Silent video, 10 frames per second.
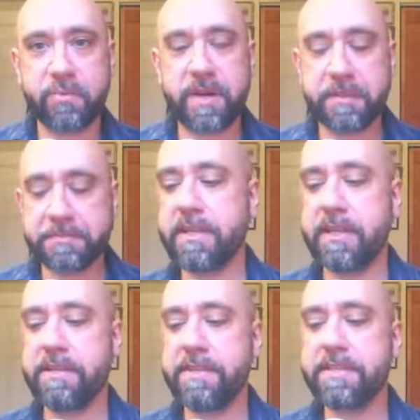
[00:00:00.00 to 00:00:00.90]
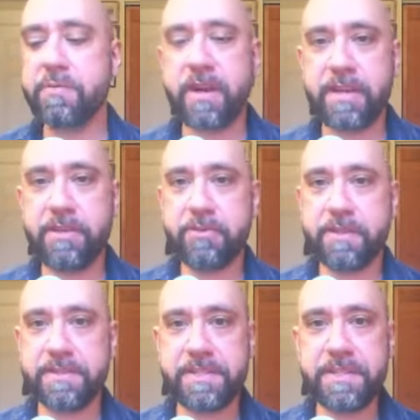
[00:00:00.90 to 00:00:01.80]
Well, in this way, you
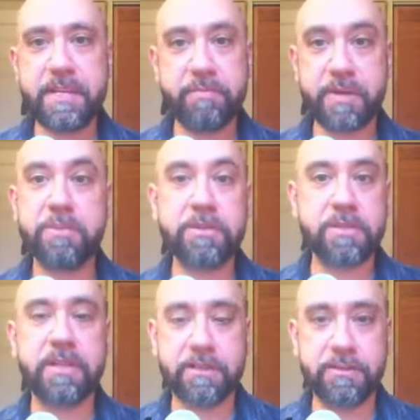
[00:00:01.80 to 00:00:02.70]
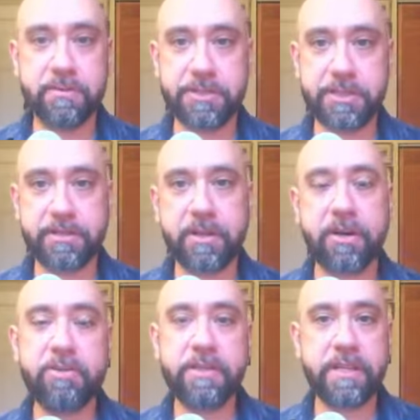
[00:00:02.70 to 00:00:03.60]
can see a biblical allusion coded